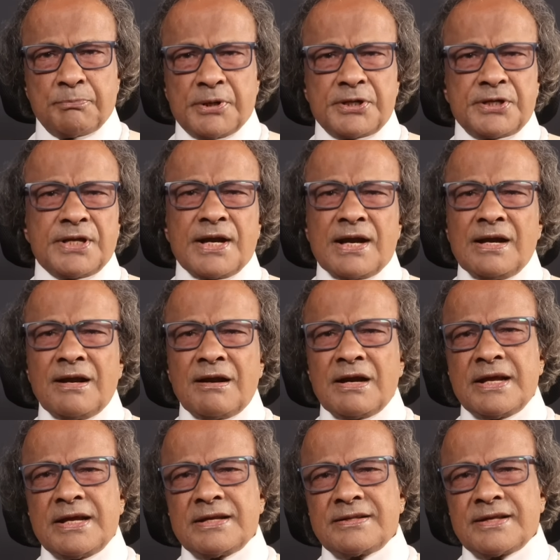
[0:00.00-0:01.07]

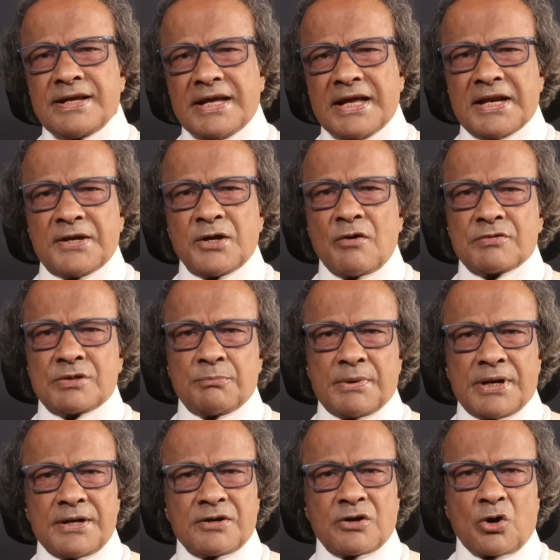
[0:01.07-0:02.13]
particularly in the area of the
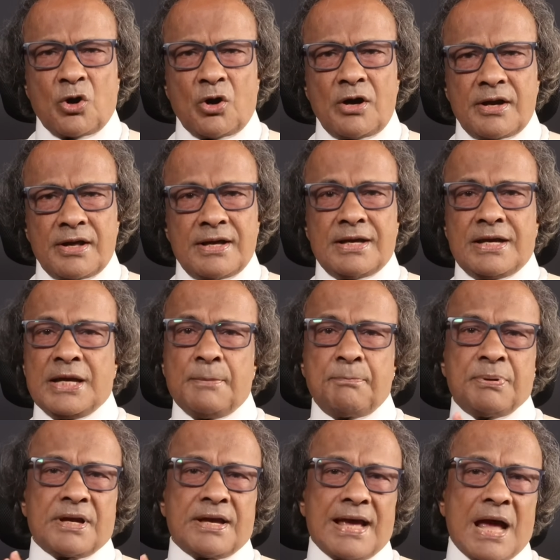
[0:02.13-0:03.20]
brain called
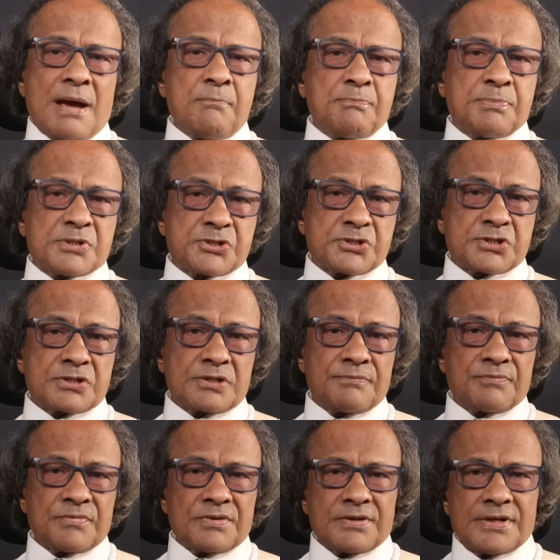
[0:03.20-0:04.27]
hippocampus,
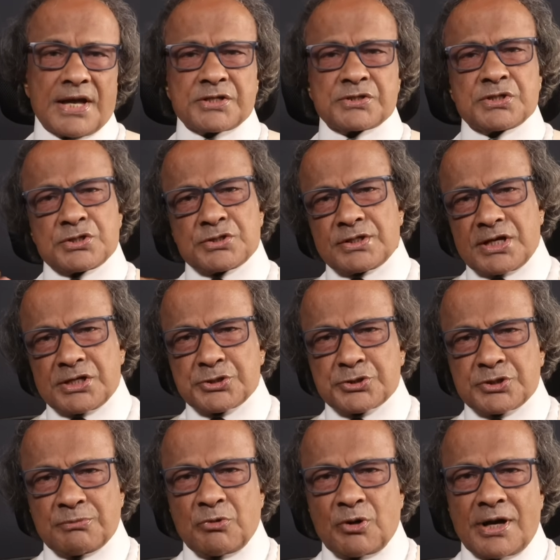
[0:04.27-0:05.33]
exercise
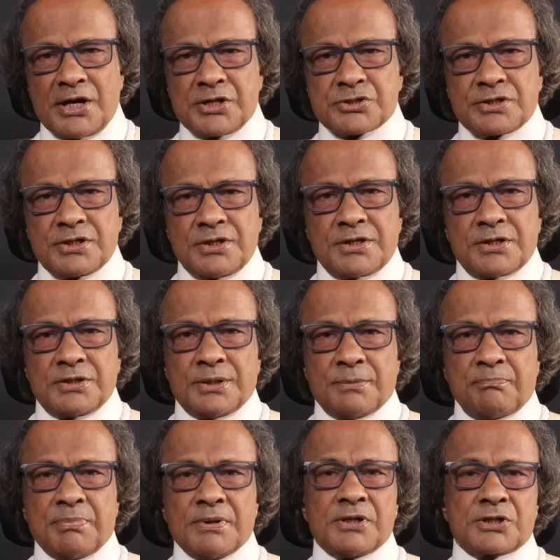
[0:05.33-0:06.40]
stimulates the
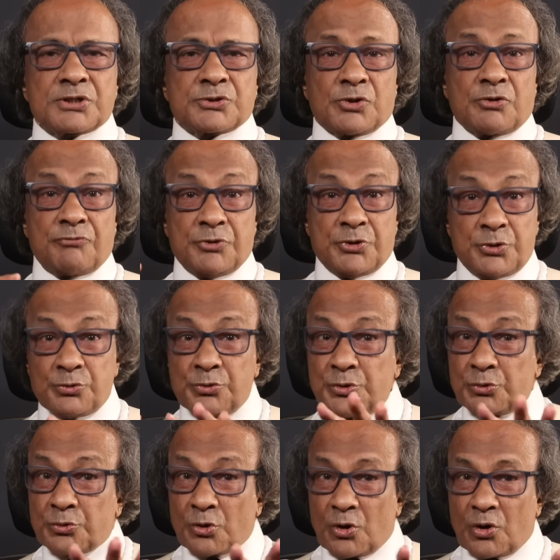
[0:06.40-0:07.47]
birth of new
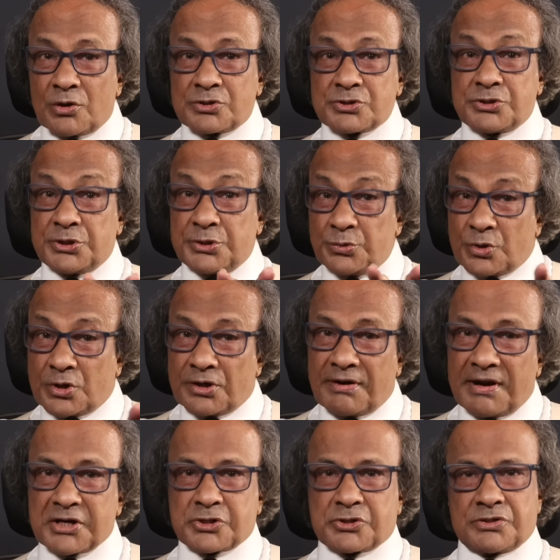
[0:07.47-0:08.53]
neurons, new
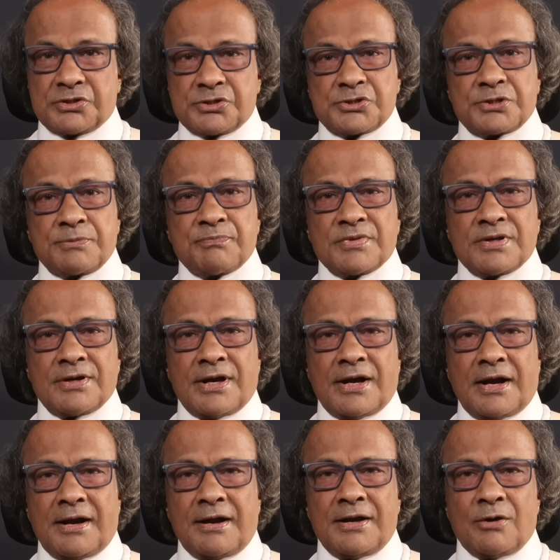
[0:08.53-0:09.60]
connections,
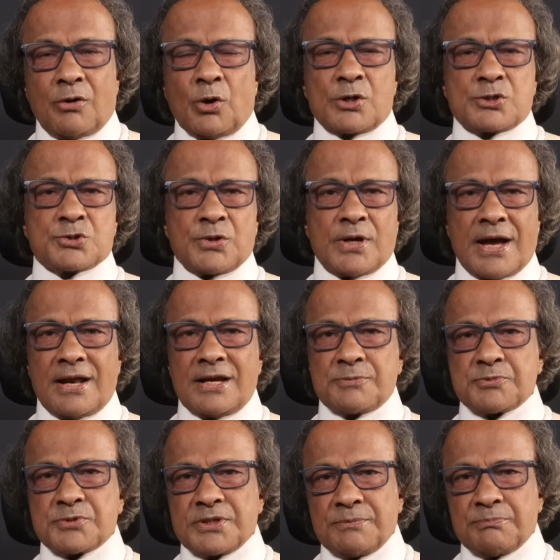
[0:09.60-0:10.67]
and also
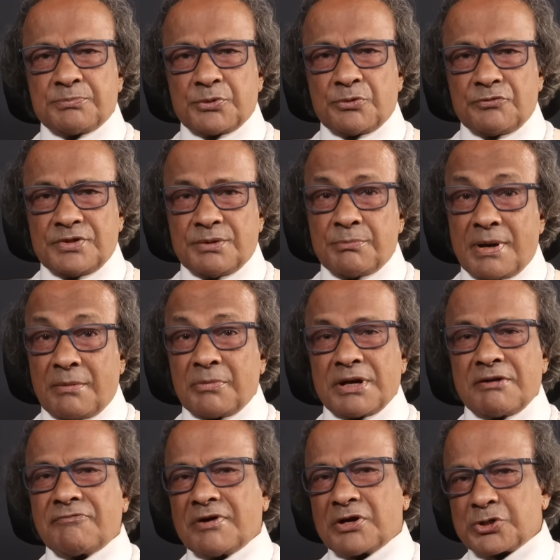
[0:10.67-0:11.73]
helps improve the
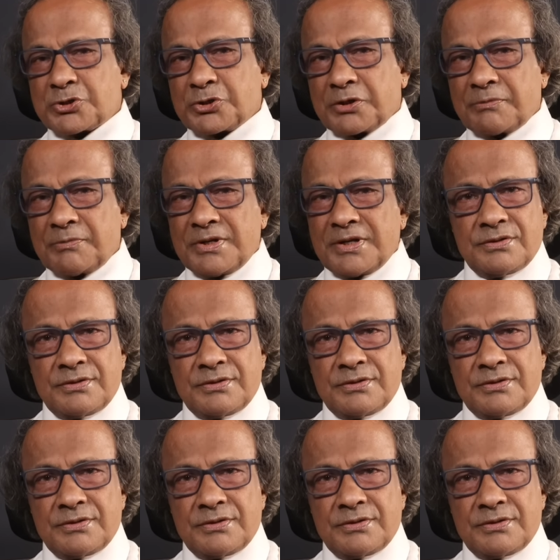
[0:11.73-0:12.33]
memory function.